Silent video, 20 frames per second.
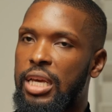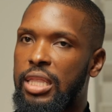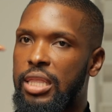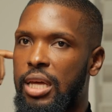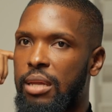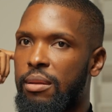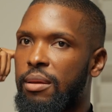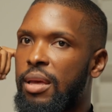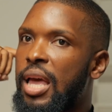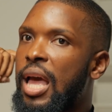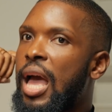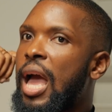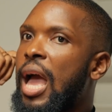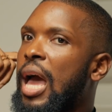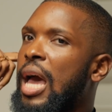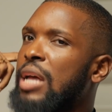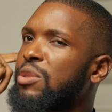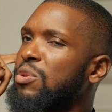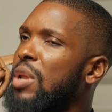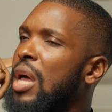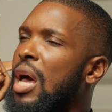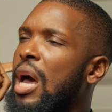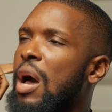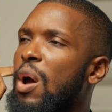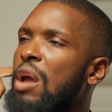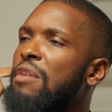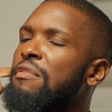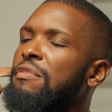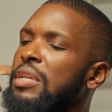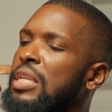like that. And I told her how
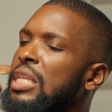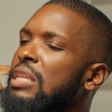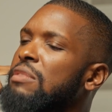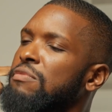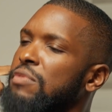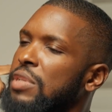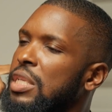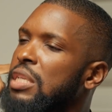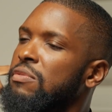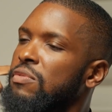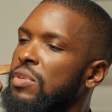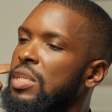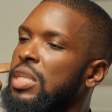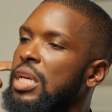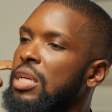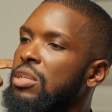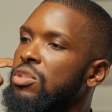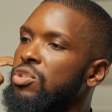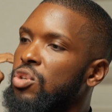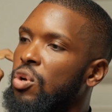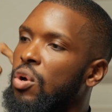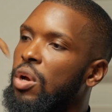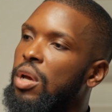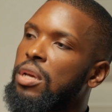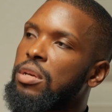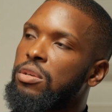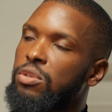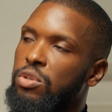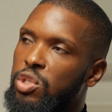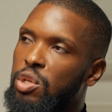I really, really, really enjoy,
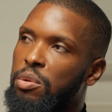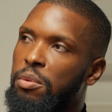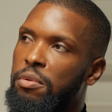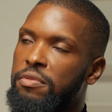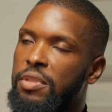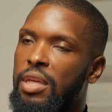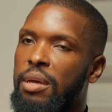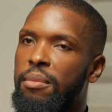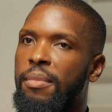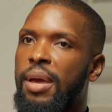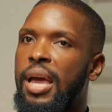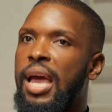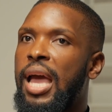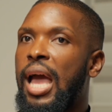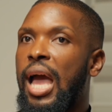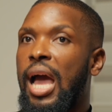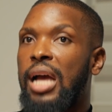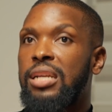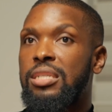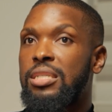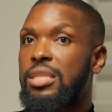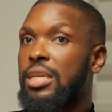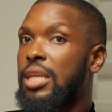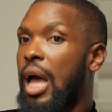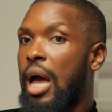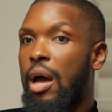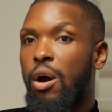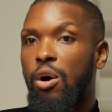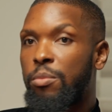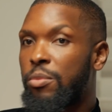you know, some of them. And she said,
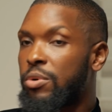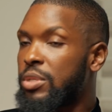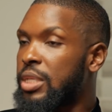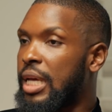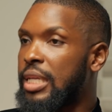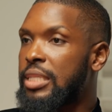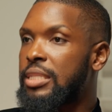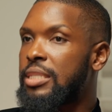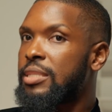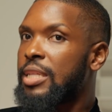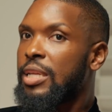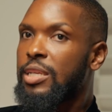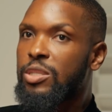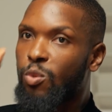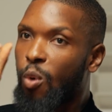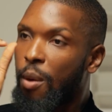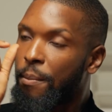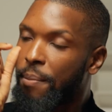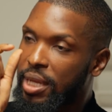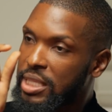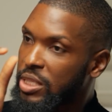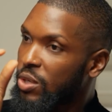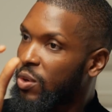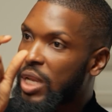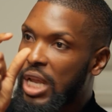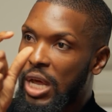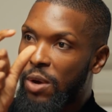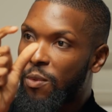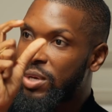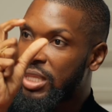that there's one
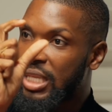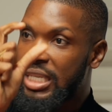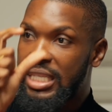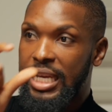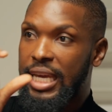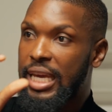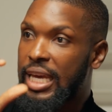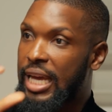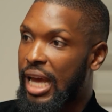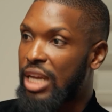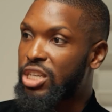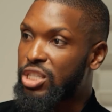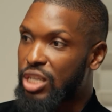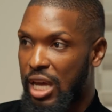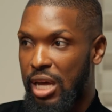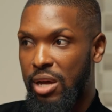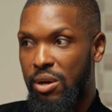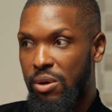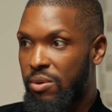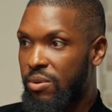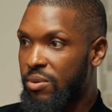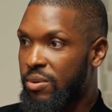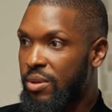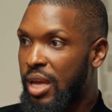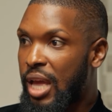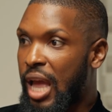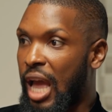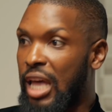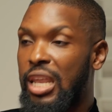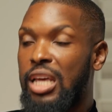particular one that's like a cash cow,
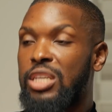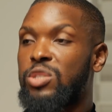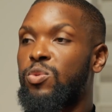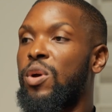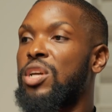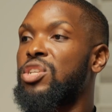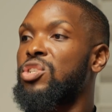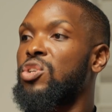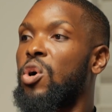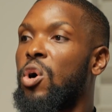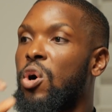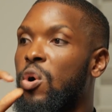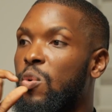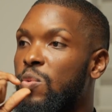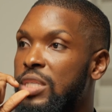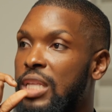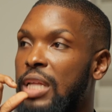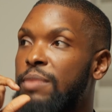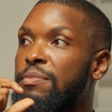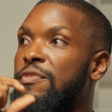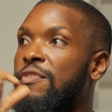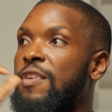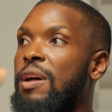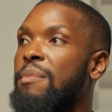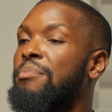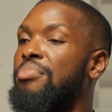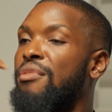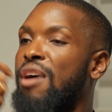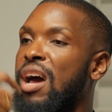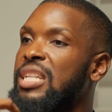and that's why she always, in
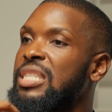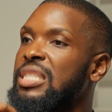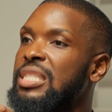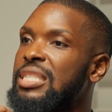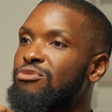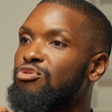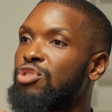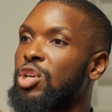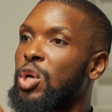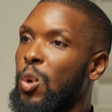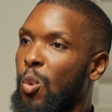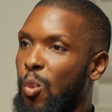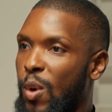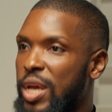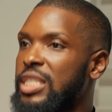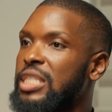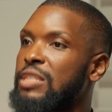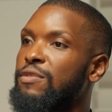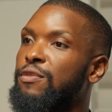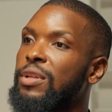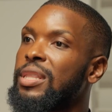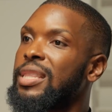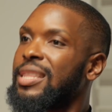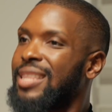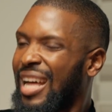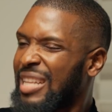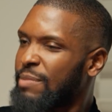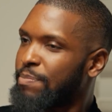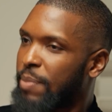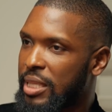fact, brands request for
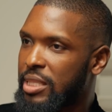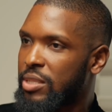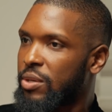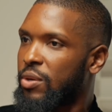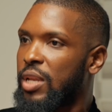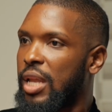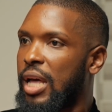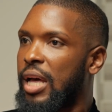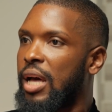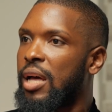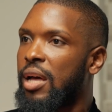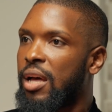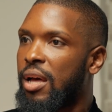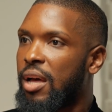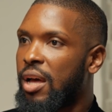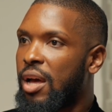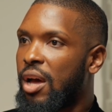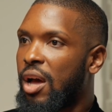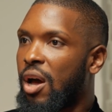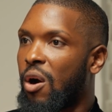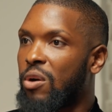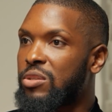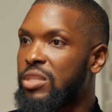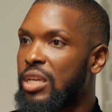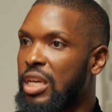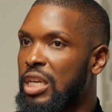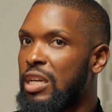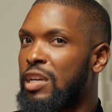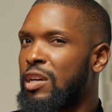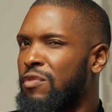that particular alter
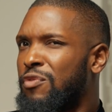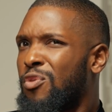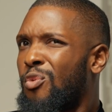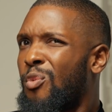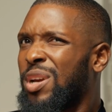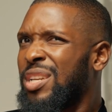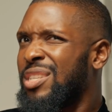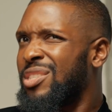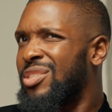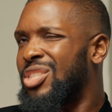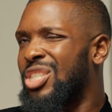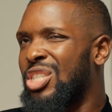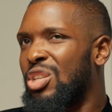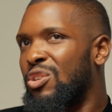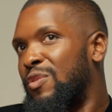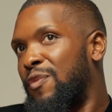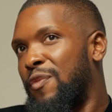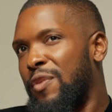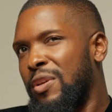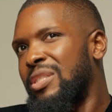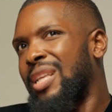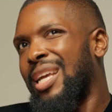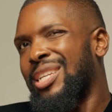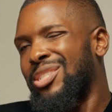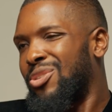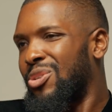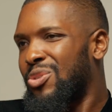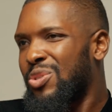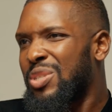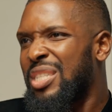ego, even when she feels like she
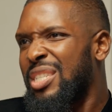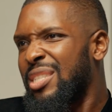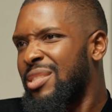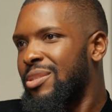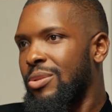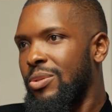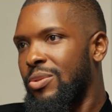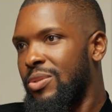doesn't need to